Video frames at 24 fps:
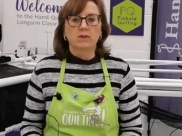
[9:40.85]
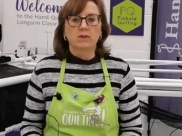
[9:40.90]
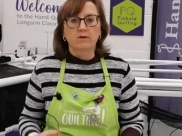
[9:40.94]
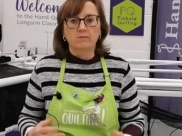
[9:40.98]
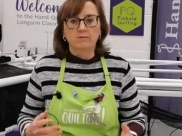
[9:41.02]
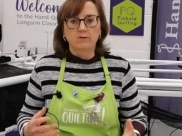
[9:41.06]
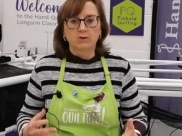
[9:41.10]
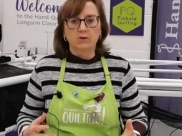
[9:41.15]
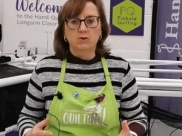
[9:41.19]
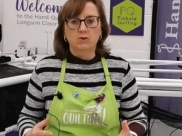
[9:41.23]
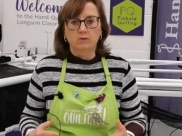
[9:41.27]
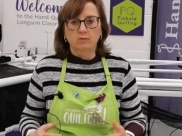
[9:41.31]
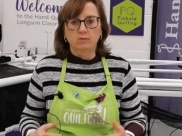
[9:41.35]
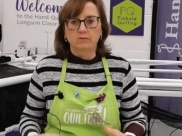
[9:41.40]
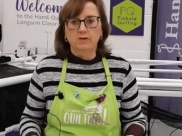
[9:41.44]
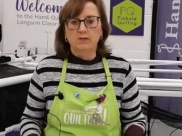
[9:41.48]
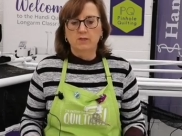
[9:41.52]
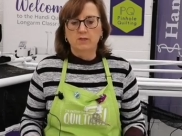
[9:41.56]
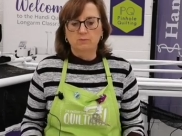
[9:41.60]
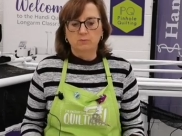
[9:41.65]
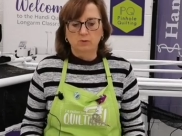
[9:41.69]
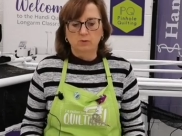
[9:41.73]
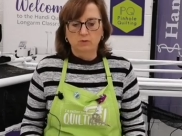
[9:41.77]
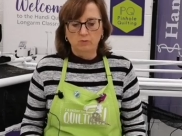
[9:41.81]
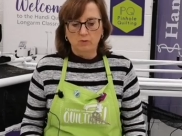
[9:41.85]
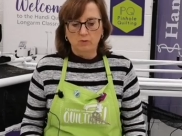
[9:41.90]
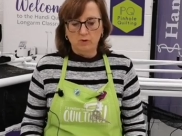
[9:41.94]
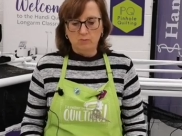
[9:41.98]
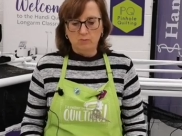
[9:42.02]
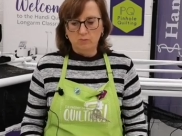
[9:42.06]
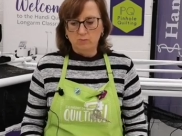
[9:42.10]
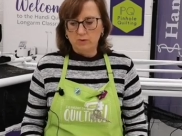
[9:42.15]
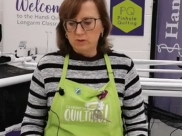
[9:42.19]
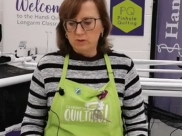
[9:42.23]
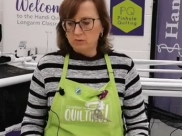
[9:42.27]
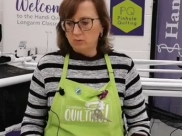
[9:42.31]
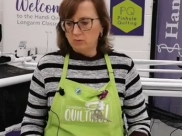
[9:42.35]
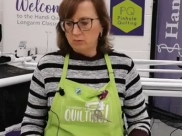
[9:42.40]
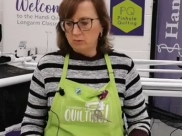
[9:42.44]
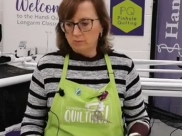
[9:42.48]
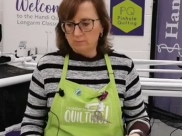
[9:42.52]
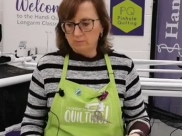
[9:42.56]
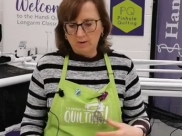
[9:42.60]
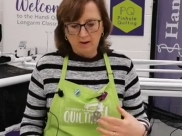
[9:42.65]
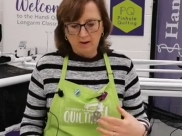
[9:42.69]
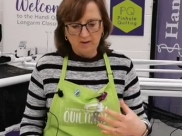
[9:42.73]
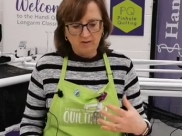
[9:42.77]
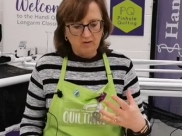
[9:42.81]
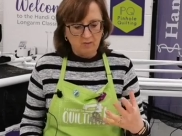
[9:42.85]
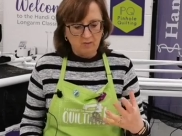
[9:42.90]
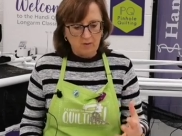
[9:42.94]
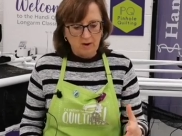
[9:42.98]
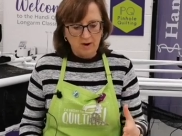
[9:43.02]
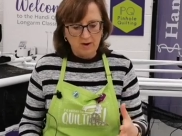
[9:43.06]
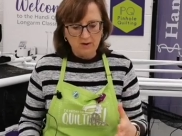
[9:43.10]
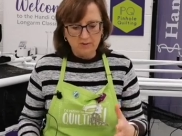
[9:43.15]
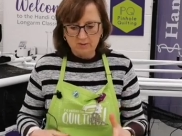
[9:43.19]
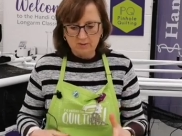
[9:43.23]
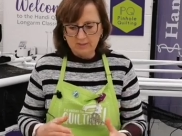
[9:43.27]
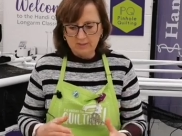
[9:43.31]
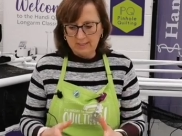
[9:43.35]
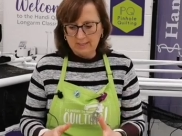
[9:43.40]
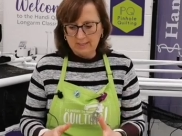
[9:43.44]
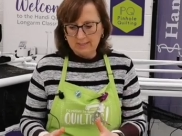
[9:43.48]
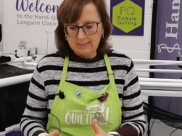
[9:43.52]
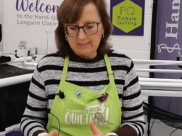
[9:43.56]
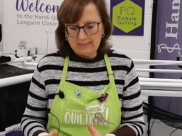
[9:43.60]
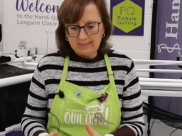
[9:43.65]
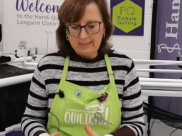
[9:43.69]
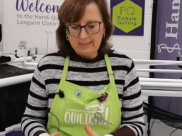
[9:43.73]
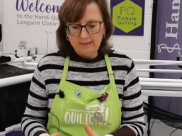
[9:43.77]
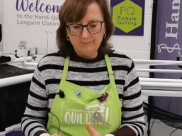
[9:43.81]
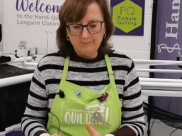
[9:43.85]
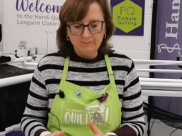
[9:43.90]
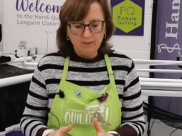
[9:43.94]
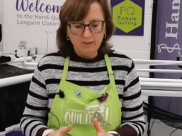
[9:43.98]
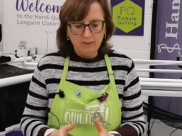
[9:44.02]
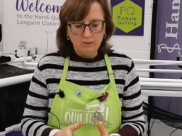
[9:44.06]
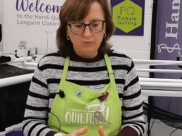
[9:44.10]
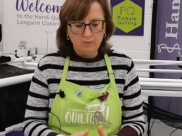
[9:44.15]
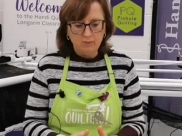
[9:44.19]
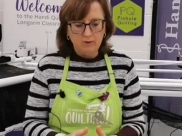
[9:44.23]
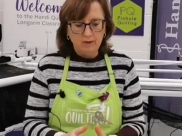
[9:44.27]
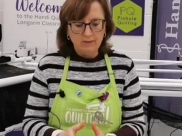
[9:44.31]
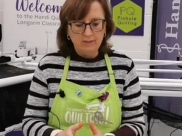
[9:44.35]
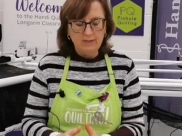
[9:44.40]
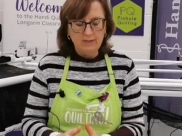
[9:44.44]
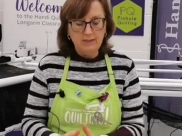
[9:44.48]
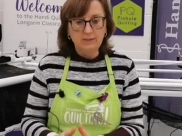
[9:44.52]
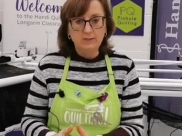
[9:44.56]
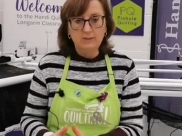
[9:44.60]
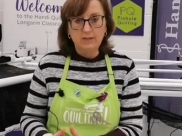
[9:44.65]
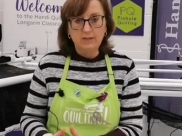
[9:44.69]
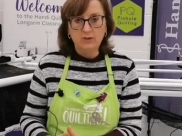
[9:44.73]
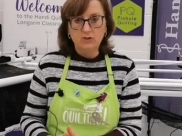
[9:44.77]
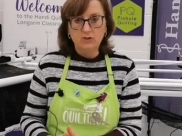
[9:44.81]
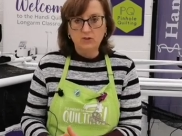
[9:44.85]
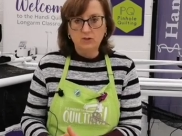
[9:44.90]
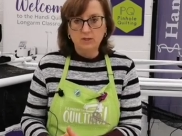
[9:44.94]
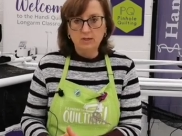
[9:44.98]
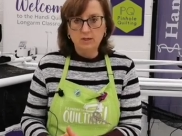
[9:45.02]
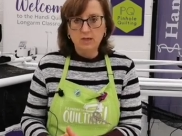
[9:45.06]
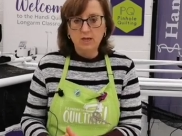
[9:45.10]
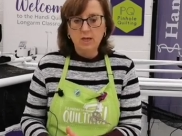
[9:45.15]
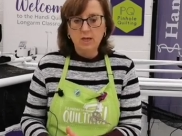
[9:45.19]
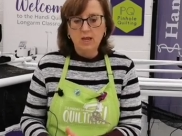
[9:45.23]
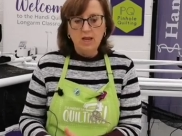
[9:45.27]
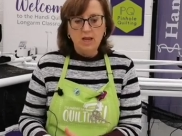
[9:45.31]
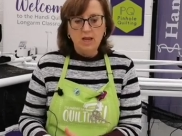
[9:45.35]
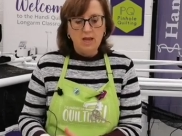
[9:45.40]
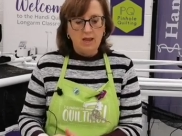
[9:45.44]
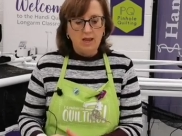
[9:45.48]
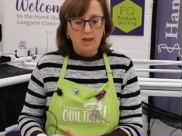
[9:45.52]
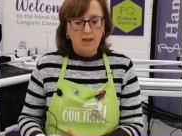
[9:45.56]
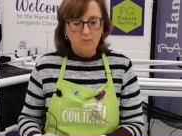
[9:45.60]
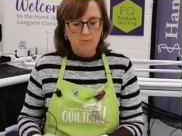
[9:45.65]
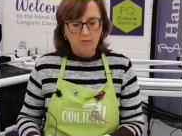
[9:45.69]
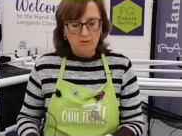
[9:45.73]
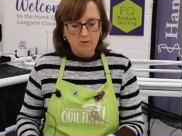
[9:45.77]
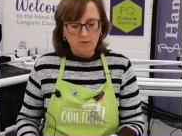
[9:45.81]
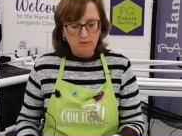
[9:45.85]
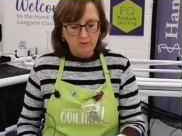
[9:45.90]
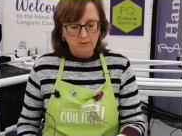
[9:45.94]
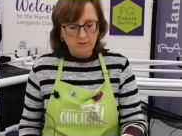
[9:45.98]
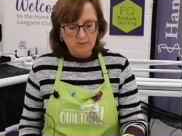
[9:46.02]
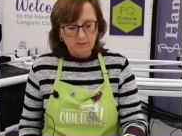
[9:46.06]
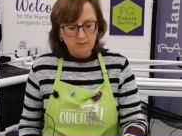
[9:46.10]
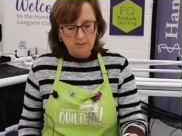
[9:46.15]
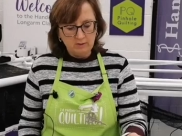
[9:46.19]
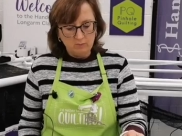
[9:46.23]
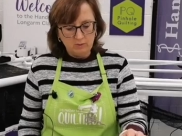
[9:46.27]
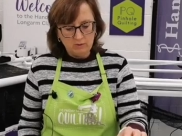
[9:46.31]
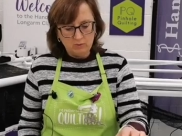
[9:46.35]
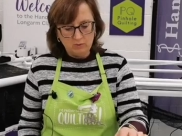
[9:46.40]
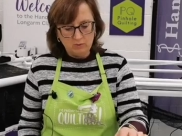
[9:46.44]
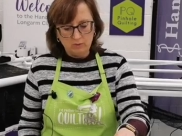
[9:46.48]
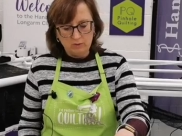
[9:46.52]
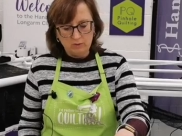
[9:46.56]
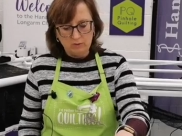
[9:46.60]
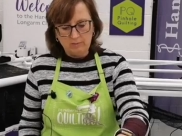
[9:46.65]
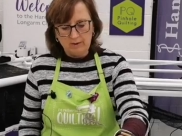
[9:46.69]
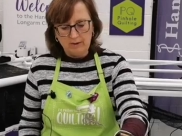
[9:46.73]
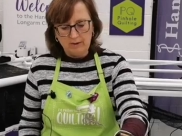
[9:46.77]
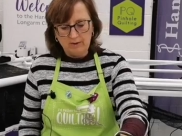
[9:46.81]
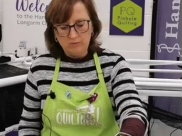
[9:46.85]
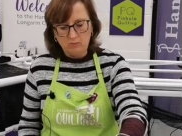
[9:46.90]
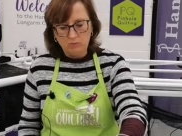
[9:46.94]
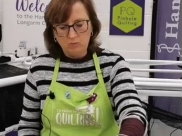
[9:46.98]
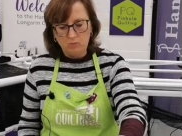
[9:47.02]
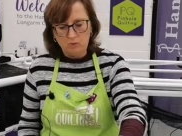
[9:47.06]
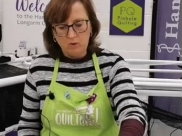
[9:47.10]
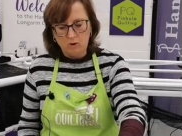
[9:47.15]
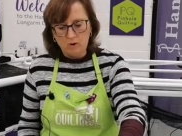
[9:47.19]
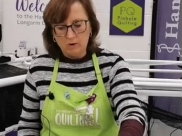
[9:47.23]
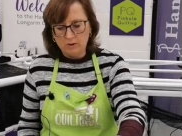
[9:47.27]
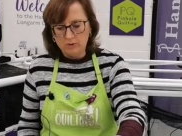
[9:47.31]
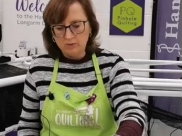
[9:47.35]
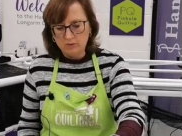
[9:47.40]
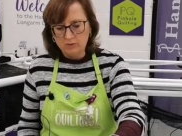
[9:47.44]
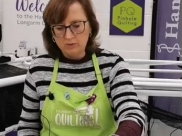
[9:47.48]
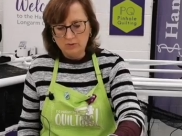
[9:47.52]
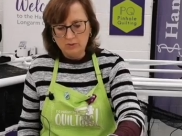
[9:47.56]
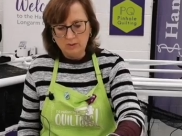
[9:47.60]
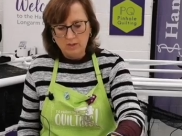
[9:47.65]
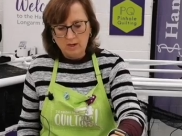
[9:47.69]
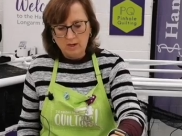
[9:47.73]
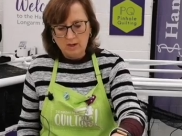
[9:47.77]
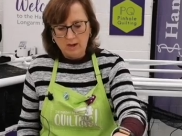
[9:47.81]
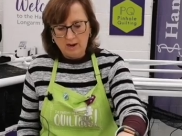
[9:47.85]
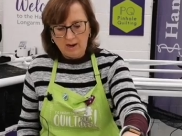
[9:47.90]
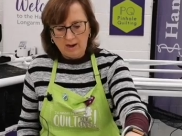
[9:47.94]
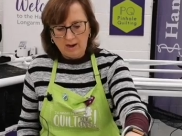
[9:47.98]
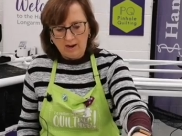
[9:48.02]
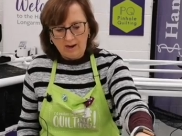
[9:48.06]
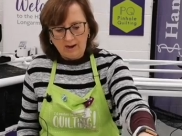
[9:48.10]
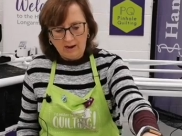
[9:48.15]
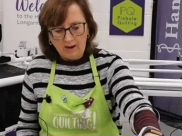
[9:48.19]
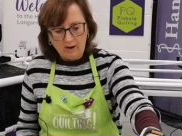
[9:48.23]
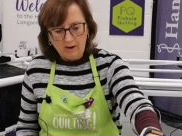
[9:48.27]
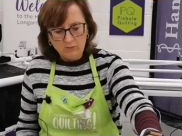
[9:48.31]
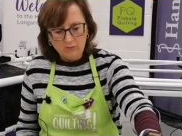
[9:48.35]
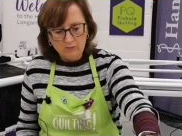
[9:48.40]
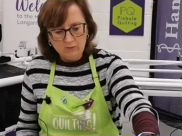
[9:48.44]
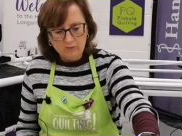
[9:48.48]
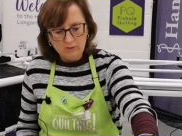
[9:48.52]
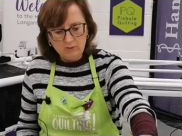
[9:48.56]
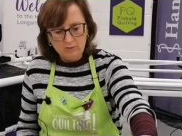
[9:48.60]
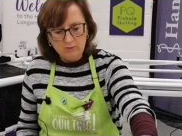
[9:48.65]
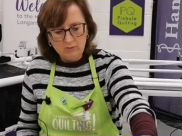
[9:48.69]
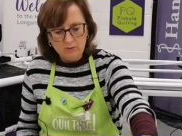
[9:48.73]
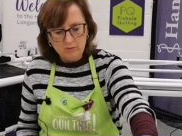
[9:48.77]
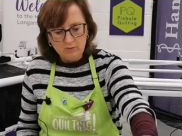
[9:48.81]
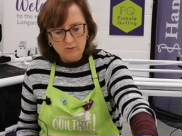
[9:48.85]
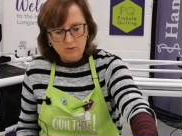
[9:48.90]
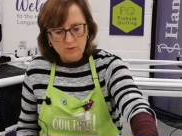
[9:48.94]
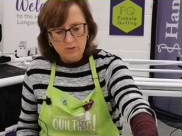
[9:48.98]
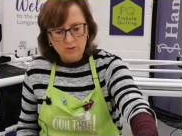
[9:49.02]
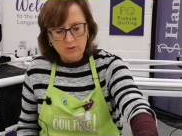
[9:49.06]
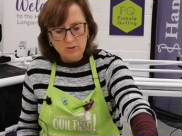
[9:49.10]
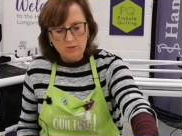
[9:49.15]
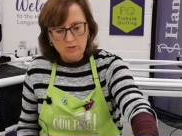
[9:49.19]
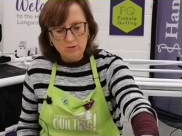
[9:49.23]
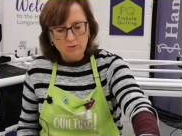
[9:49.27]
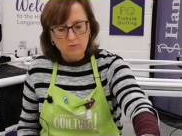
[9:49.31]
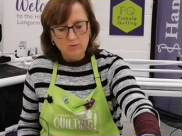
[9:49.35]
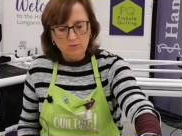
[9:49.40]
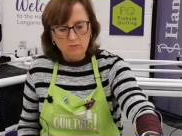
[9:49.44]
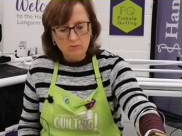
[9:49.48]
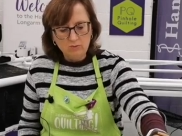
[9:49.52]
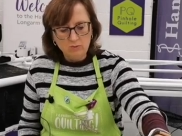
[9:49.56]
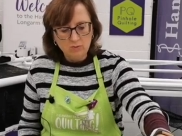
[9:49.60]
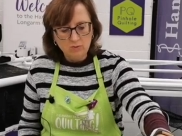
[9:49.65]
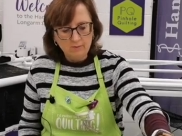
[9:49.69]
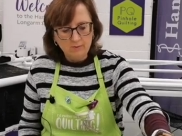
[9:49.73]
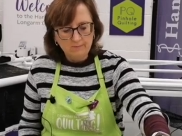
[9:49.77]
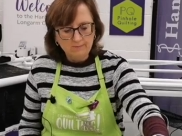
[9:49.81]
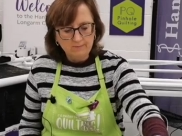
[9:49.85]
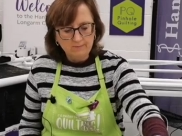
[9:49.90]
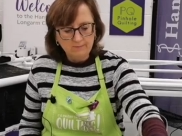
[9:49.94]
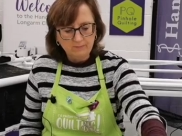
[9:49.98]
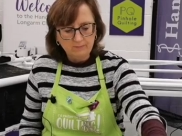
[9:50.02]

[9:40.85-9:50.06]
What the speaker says: with our virtual Facebook group, we talked about thread, TNT, thread needle tension. And one of the things that we talked about was, how do you